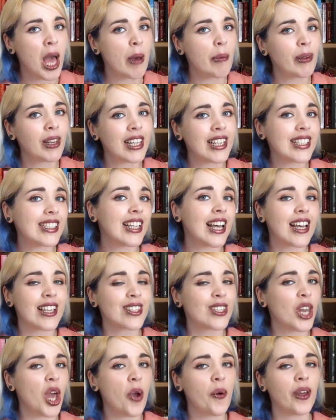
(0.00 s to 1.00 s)
Please let
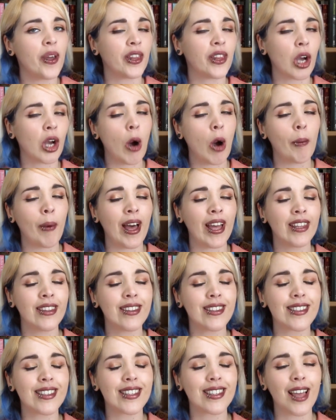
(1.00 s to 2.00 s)
us know in the
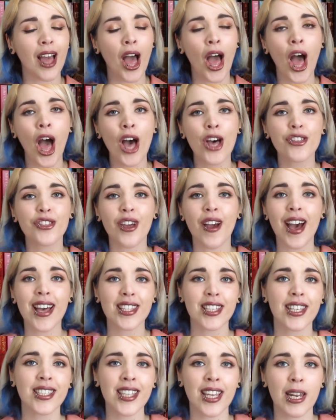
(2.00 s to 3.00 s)
comments. So
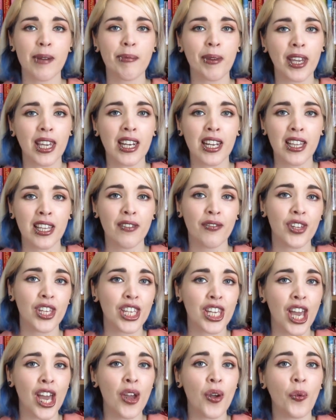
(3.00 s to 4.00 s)
as I said at the beginning of the
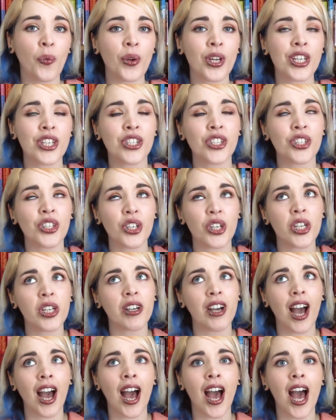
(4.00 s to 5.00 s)
video, we do
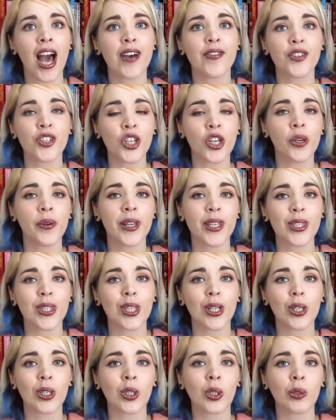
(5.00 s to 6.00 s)
have two
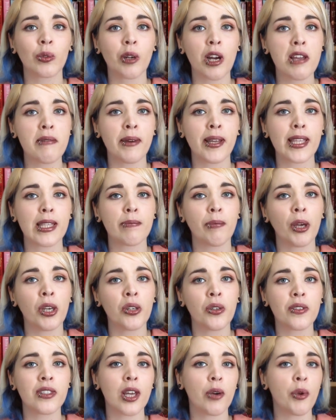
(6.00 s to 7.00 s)
historical romance
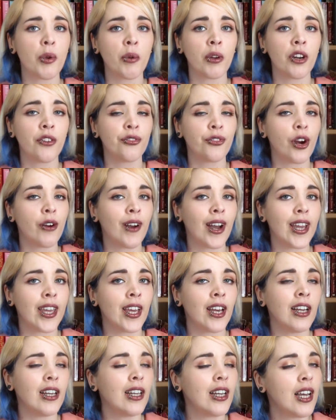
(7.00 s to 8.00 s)
bundles that we want to throw at
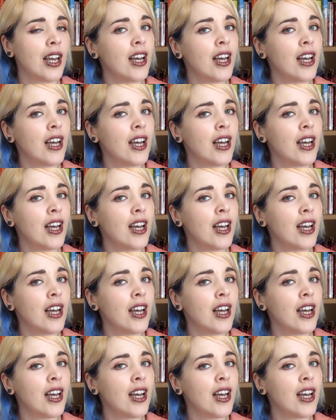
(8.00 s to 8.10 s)
you.